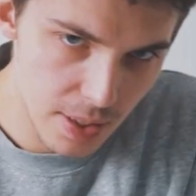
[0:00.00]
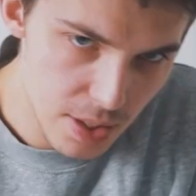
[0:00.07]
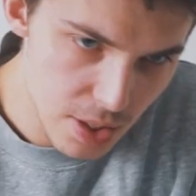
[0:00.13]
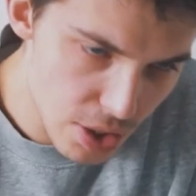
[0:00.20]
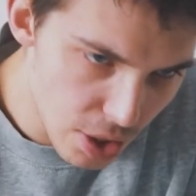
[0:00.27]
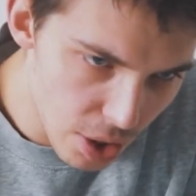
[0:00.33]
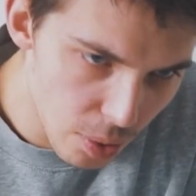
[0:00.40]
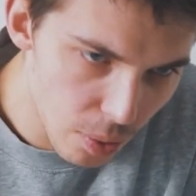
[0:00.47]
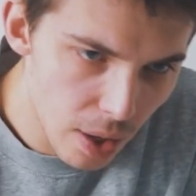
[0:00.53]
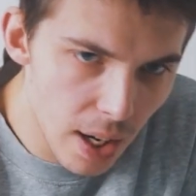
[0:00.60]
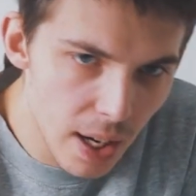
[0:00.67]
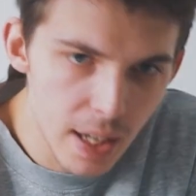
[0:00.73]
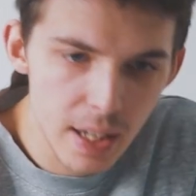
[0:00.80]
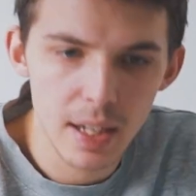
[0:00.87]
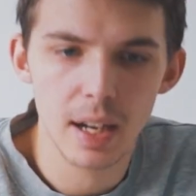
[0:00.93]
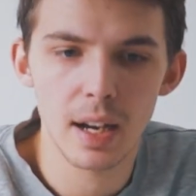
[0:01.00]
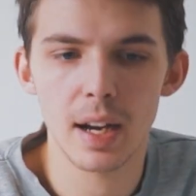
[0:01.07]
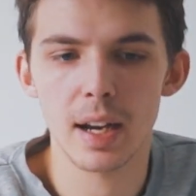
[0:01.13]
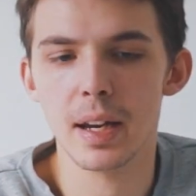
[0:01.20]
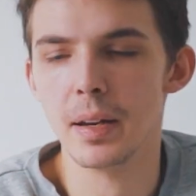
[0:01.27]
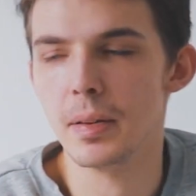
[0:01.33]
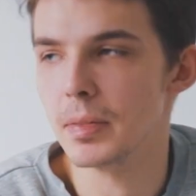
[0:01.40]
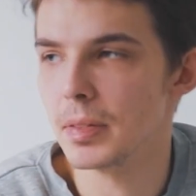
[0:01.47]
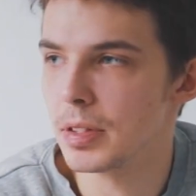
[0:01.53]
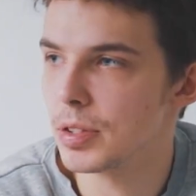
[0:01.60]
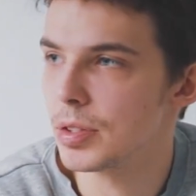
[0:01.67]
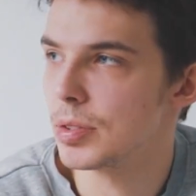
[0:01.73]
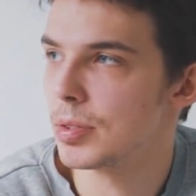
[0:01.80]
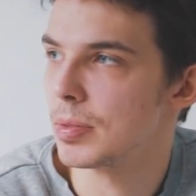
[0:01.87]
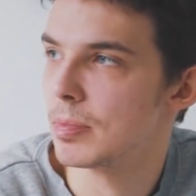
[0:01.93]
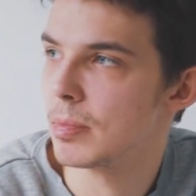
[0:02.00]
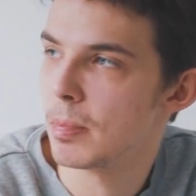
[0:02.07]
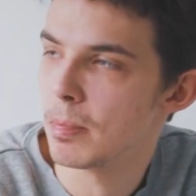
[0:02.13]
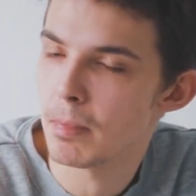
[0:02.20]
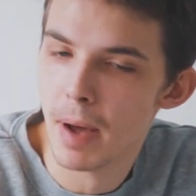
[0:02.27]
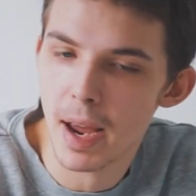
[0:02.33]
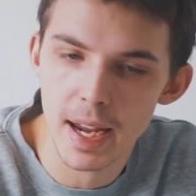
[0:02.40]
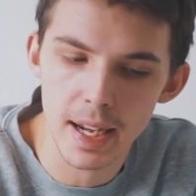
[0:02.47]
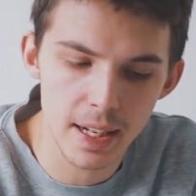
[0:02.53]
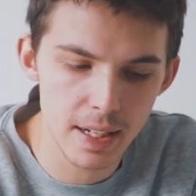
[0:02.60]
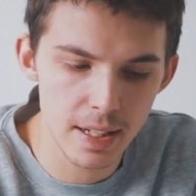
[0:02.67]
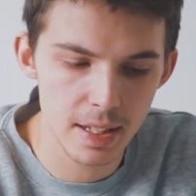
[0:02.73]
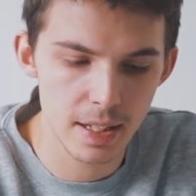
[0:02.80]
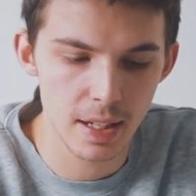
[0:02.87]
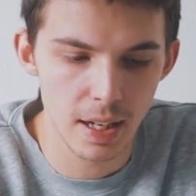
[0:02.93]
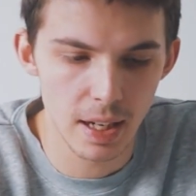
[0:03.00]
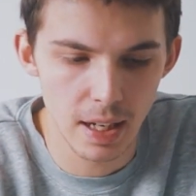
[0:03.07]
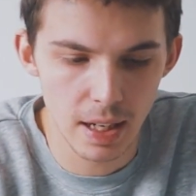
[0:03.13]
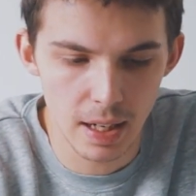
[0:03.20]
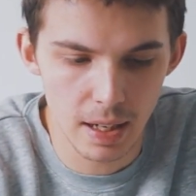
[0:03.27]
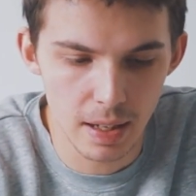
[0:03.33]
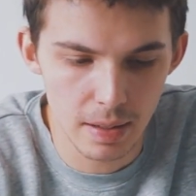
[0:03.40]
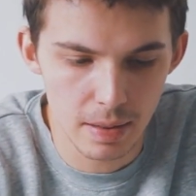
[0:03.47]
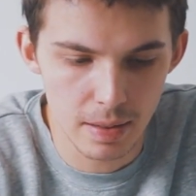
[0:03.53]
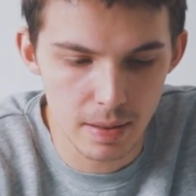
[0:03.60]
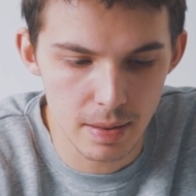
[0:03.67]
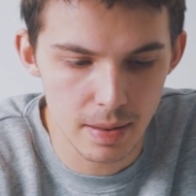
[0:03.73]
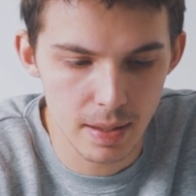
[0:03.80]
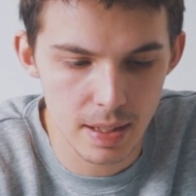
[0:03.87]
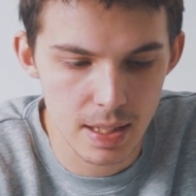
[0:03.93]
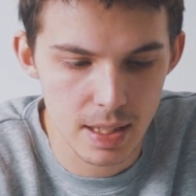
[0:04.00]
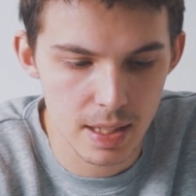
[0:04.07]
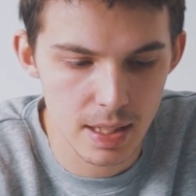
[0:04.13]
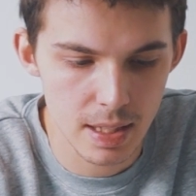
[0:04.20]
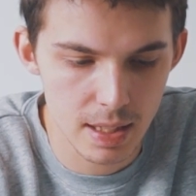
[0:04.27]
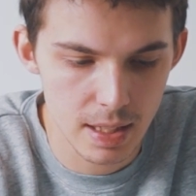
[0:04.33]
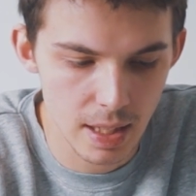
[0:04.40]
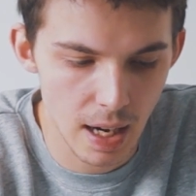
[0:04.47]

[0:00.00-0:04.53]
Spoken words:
So I make this.